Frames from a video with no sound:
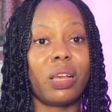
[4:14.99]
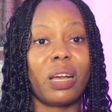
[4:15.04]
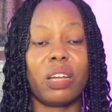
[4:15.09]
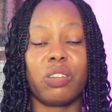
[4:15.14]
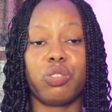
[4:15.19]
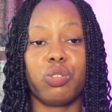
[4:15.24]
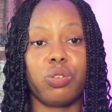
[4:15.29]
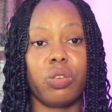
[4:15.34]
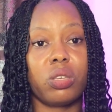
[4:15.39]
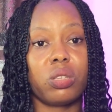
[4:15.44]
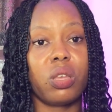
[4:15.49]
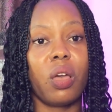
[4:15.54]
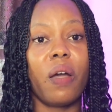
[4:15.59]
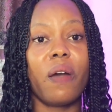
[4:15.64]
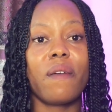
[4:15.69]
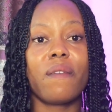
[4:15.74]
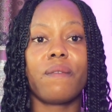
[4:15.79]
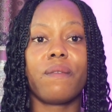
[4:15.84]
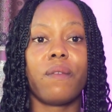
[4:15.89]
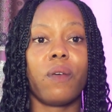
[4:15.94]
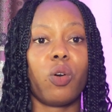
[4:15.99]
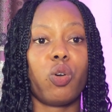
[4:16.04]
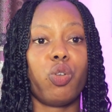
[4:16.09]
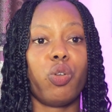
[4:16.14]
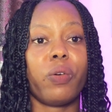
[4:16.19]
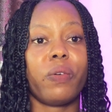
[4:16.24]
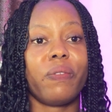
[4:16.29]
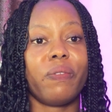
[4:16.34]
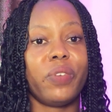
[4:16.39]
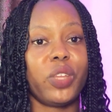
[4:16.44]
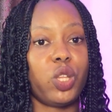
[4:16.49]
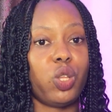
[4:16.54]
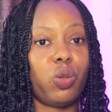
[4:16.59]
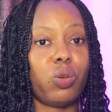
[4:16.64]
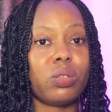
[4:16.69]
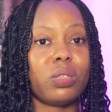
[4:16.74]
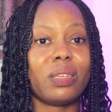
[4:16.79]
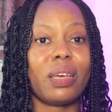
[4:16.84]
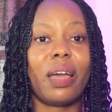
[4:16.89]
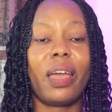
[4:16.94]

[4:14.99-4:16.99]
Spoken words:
can use for your videos.